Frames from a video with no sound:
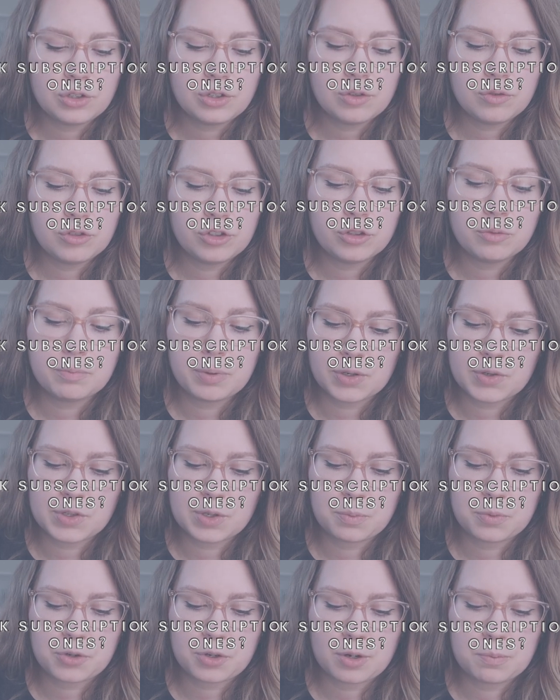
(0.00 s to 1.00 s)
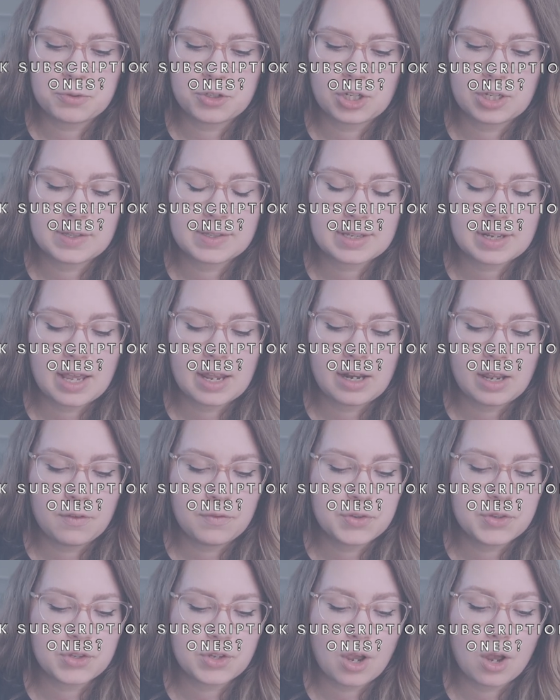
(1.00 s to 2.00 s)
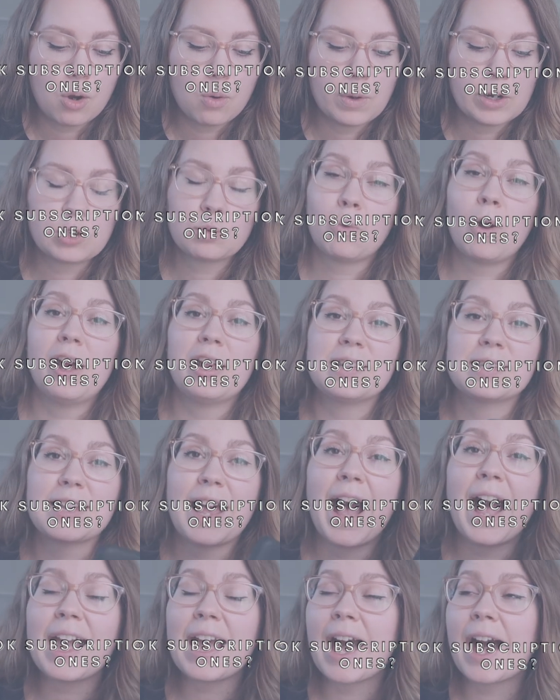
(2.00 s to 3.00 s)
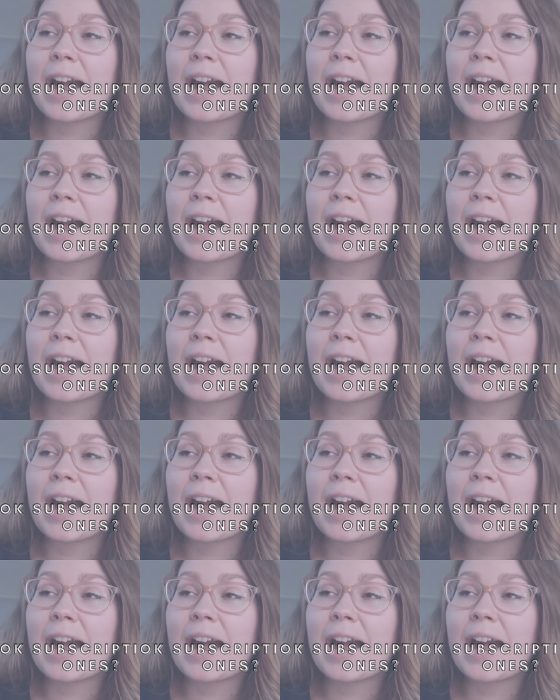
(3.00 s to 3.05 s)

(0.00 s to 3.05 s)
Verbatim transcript: do you do book subscriptions and if so which ones I